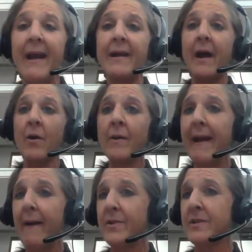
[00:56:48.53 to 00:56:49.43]
and not only
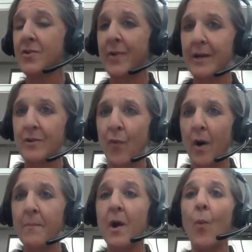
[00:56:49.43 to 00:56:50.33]
how this has
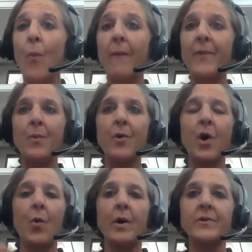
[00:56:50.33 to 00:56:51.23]
transformed what they will
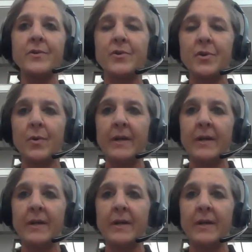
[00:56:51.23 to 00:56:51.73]
go on to do,